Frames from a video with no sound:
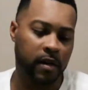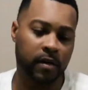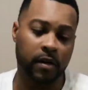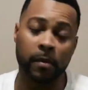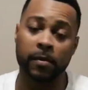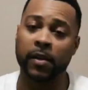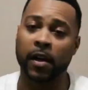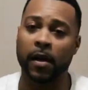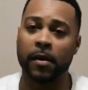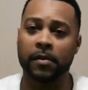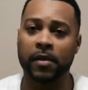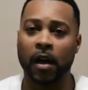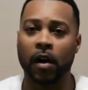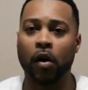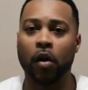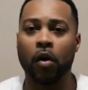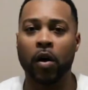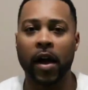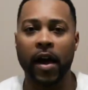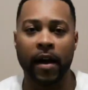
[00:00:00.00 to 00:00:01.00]
Sometimes I
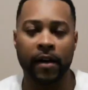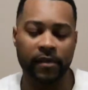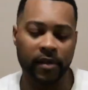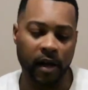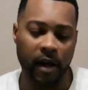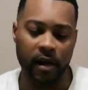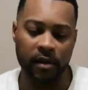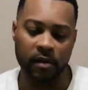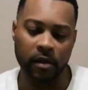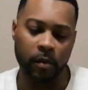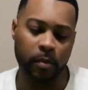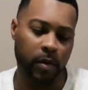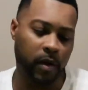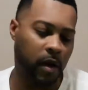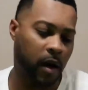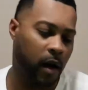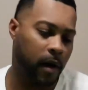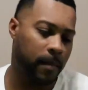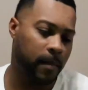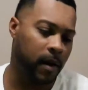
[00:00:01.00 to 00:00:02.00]
go a half size up in
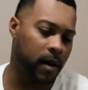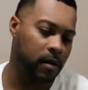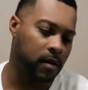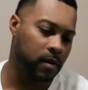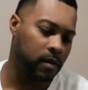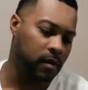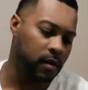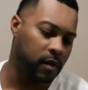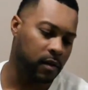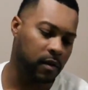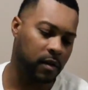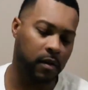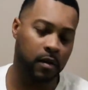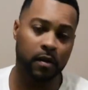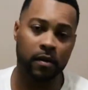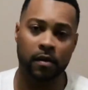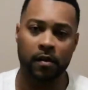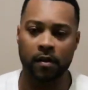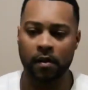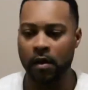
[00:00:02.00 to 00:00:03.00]
AirMaxes just
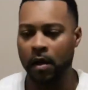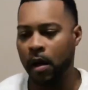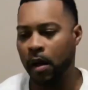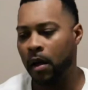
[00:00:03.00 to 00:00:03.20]
because